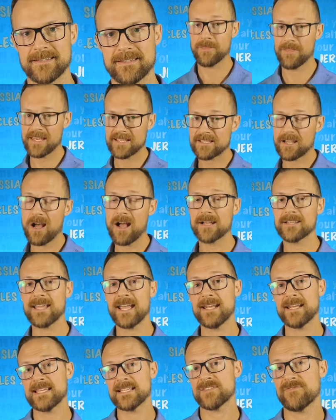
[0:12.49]
This
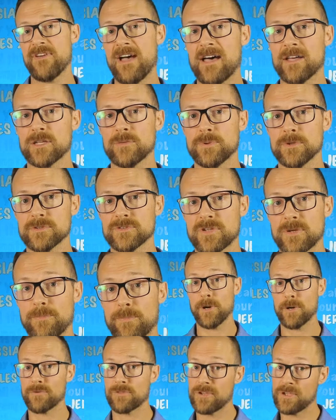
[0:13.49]
content is valuable to
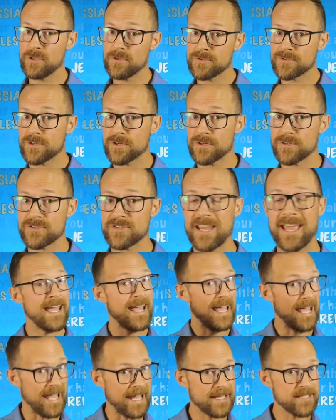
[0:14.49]
both users
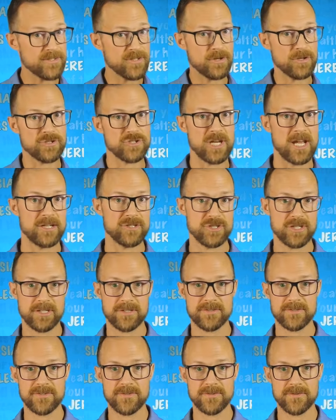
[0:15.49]
and search
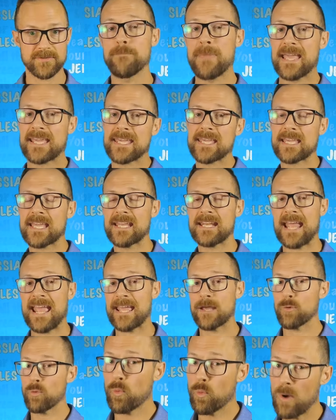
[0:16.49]
engines, making it a
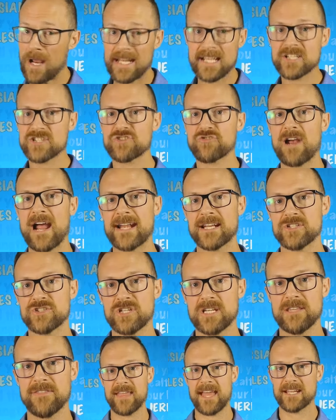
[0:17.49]
winning
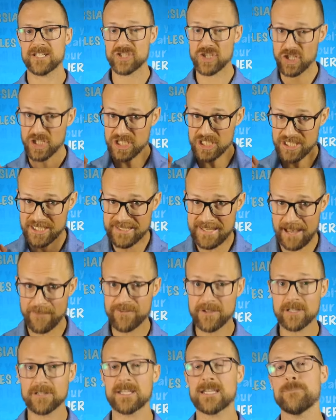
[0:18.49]
strategy that should
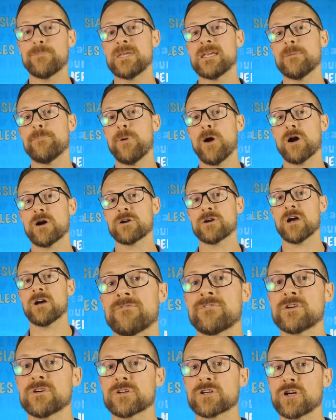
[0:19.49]
definitely be a part of
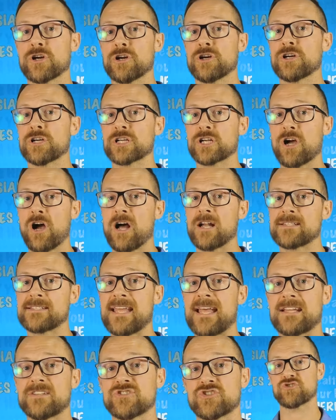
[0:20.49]
your current
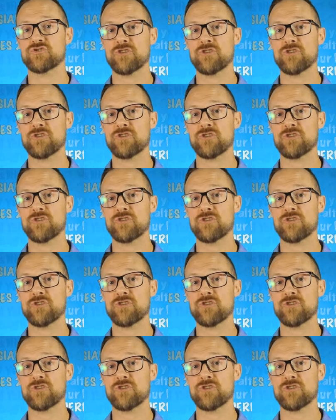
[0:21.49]
content